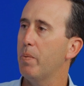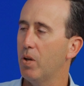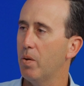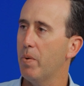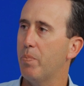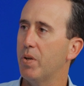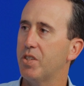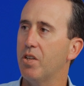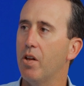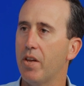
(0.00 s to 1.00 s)
a little bit, but
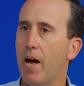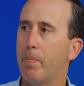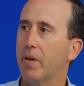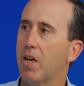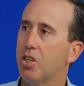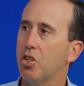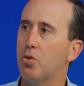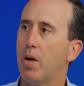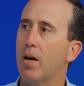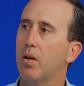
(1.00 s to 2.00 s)
still on the application
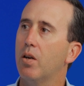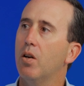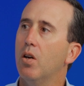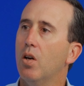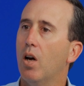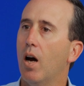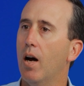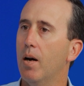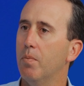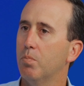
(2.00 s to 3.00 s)
track,
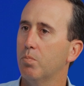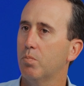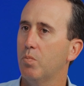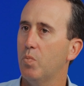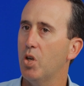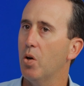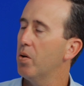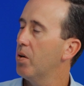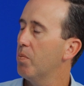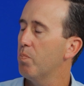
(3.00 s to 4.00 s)
SQL
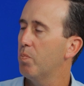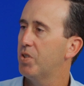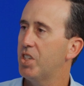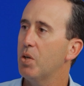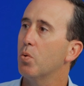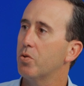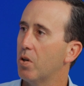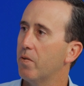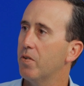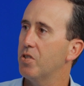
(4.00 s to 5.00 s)

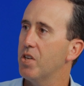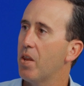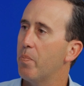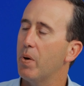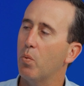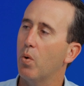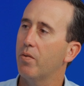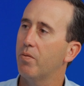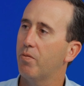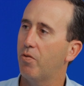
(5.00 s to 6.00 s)
Server is another big
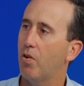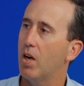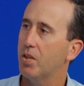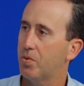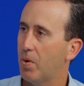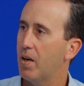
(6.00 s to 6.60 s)
one for us, right?